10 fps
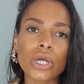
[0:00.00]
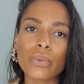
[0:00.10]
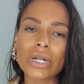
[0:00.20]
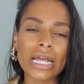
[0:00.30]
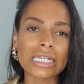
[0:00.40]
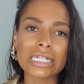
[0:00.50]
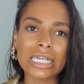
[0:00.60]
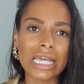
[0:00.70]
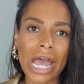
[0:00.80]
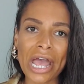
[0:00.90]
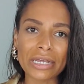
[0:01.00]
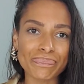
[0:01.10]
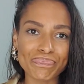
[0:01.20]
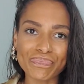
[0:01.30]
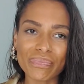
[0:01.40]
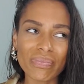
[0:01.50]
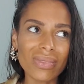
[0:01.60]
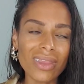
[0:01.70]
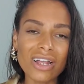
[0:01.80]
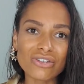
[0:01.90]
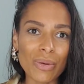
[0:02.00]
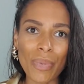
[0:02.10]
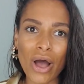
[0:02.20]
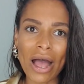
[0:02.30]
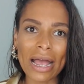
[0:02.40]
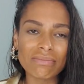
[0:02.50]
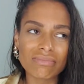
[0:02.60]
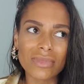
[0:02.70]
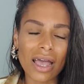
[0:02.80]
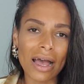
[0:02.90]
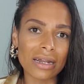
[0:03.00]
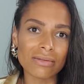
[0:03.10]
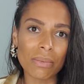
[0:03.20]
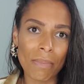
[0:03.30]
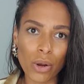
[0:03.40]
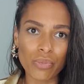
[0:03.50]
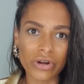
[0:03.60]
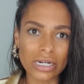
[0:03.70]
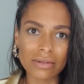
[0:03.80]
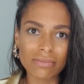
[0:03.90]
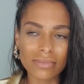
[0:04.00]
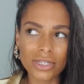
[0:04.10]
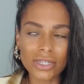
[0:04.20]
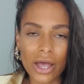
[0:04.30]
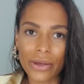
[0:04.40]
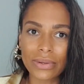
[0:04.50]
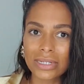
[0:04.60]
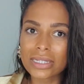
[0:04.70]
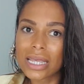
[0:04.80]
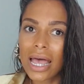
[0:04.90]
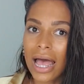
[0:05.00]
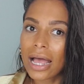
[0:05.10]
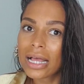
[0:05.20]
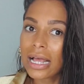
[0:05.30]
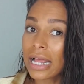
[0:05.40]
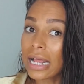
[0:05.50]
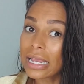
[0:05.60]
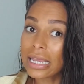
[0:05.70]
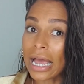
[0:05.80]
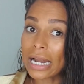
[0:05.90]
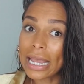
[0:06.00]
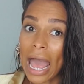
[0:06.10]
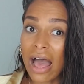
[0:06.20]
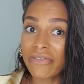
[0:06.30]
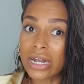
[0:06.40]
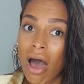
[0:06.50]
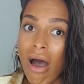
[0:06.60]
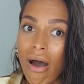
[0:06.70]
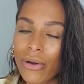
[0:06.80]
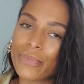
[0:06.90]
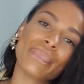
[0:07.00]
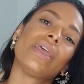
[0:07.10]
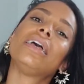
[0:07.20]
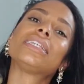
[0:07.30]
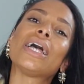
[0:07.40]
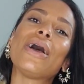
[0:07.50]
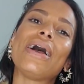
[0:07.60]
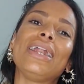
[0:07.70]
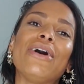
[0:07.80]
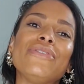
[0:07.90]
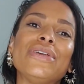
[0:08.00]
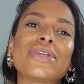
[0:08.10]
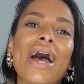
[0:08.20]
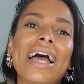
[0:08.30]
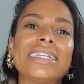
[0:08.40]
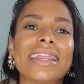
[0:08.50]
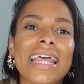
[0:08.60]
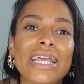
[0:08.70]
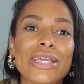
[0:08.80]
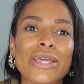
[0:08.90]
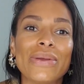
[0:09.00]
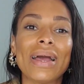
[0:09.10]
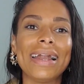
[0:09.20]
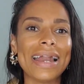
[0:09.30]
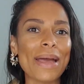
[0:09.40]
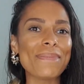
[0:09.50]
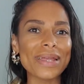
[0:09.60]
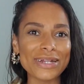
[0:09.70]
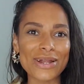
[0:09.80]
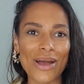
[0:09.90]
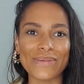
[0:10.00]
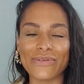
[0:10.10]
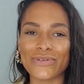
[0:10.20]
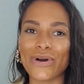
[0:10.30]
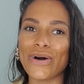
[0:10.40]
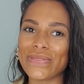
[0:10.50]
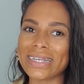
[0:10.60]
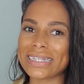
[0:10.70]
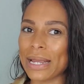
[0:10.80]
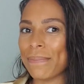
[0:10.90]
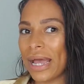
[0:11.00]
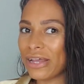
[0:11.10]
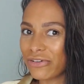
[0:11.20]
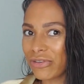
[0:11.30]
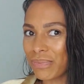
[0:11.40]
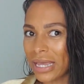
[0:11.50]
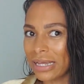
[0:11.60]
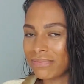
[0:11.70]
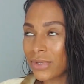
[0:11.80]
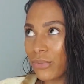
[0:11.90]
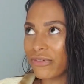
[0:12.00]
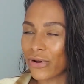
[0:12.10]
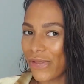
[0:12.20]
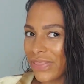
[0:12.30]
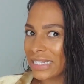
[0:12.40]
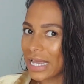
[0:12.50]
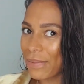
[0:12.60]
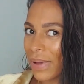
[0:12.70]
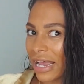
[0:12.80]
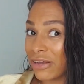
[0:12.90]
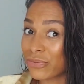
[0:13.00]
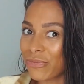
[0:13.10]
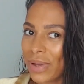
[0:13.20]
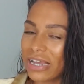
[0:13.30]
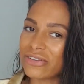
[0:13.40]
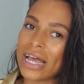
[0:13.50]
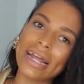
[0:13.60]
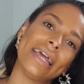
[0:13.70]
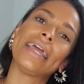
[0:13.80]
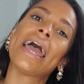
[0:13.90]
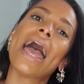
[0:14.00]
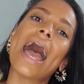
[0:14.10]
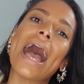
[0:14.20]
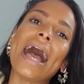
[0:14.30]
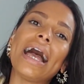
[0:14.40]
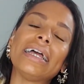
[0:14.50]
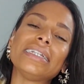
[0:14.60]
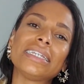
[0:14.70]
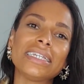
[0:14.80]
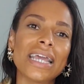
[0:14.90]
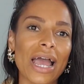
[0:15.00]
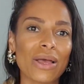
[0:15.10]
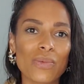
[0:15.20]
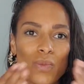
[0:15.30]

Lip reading: want STK, Dubai and Mulberry. So gotta have it all. So love you guys, thank you. Let me know if you're on the same page as me, with On the Same Page with Paige Natalie. And yeah,